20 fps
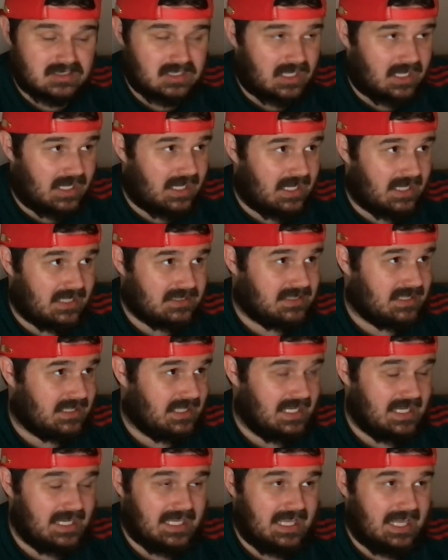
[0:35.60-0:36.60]
uh, de
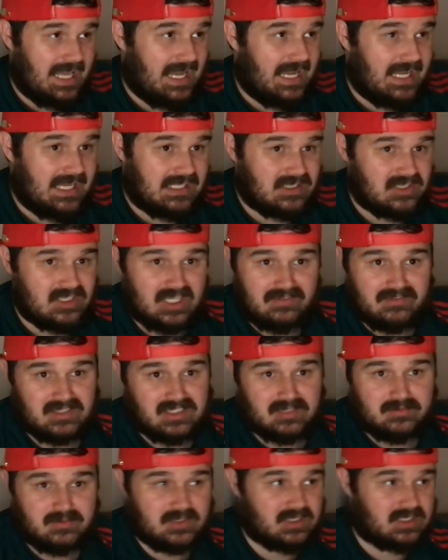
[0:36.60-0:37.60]
Ligt, and Xavi
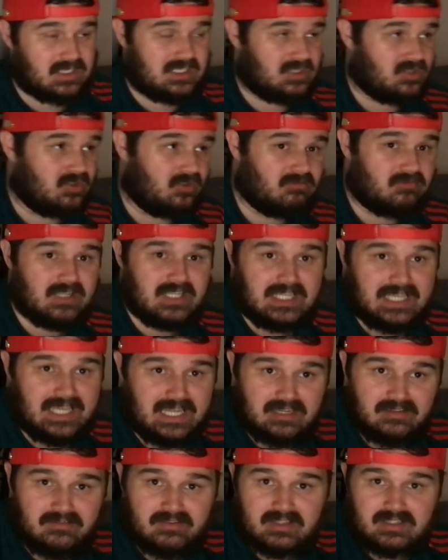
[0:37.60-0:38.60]
Simons. It's not really
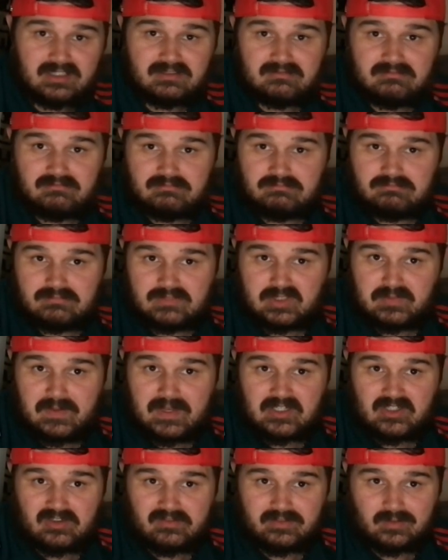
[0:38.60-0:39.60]
anything
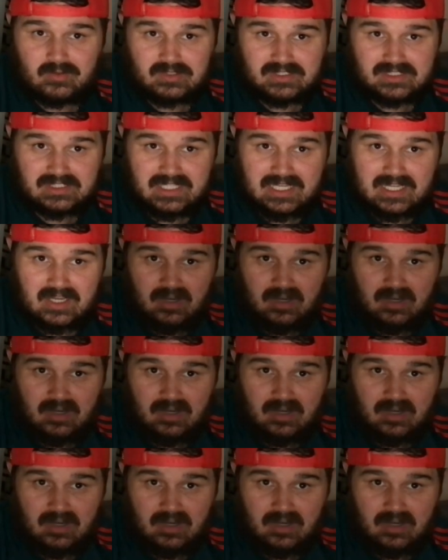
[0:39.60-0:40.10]
special, if you want to say.